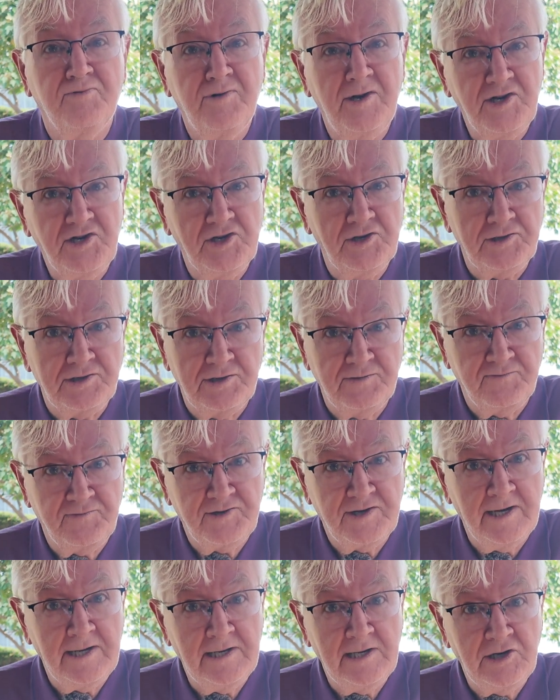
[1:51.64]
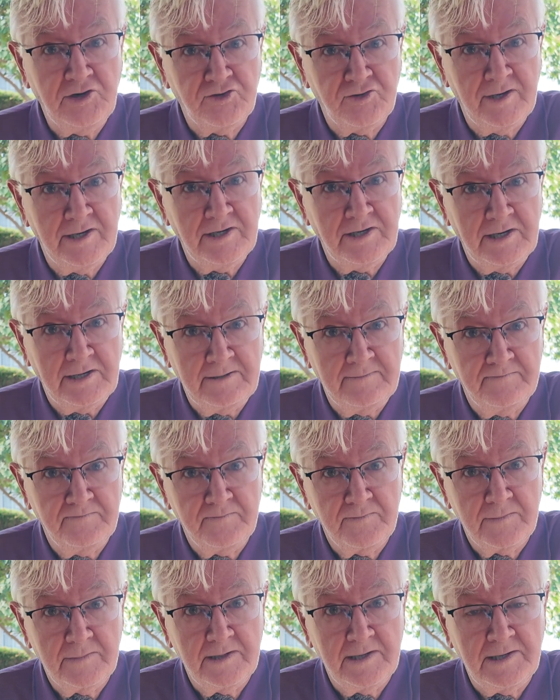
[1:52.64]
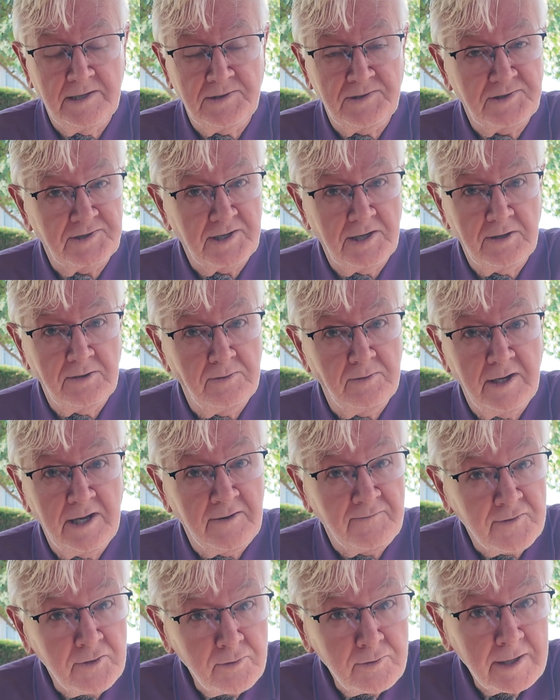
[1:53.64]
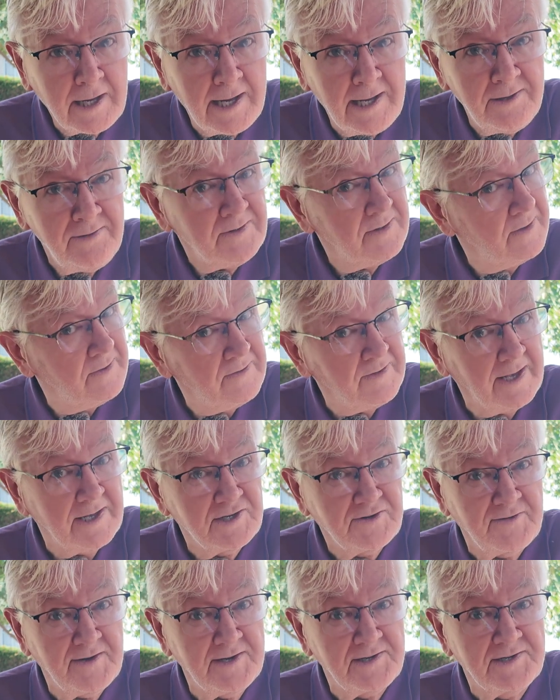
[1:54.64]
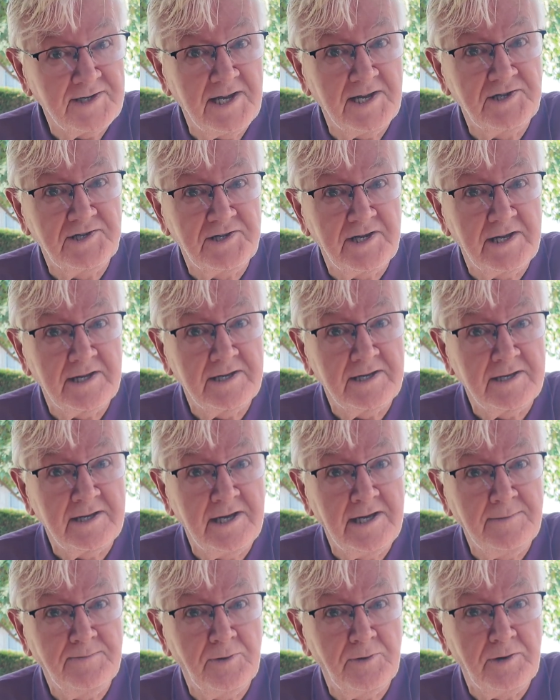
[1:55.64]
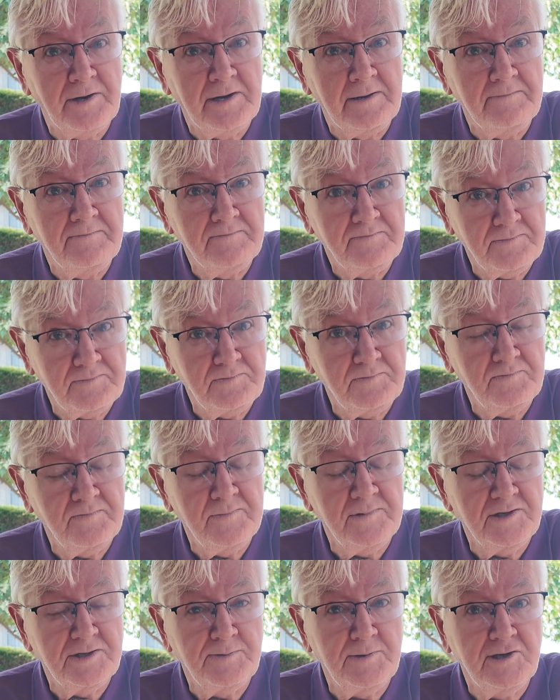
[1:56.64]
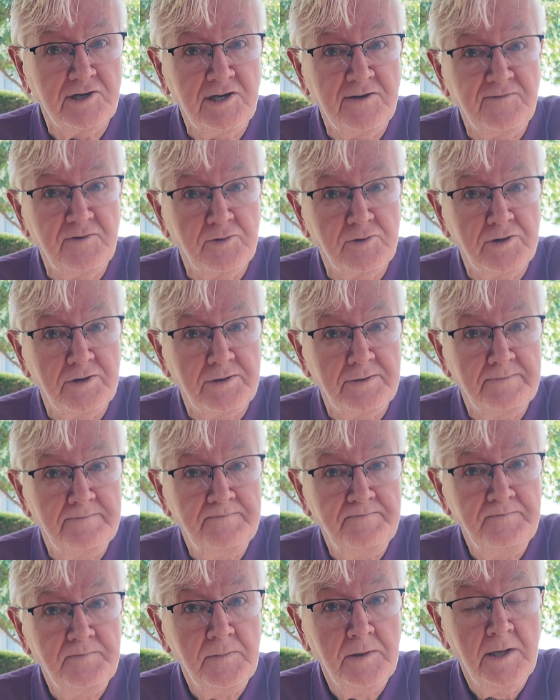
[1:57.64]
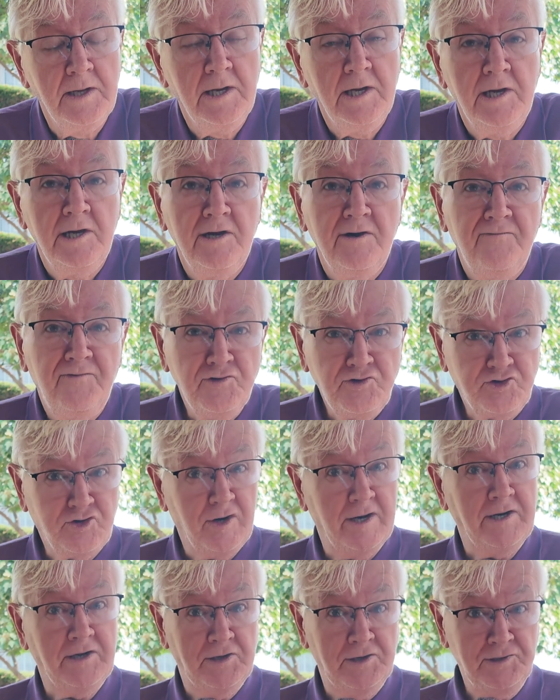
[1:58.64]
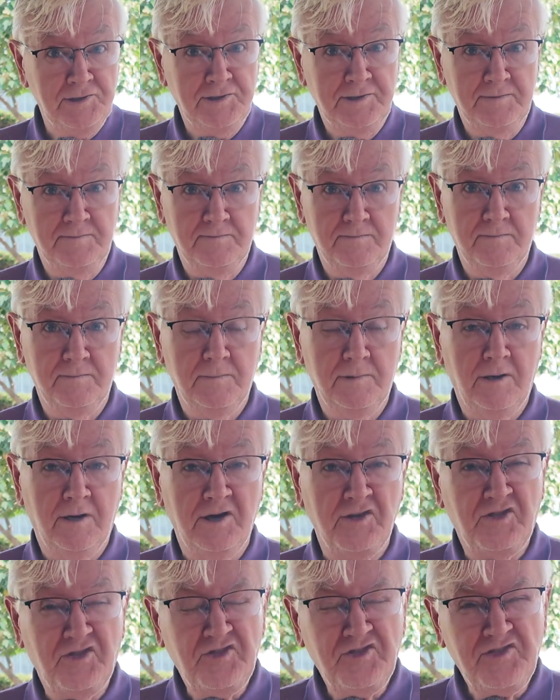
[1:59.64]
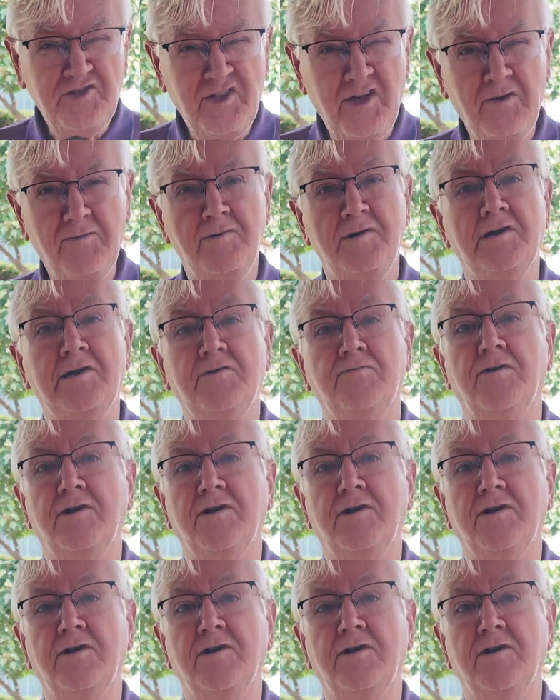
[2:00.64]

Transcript: pressures of daily trading. And so if you can, that's fantastic, keep on it, especially if you're good. For traders, I thoroughly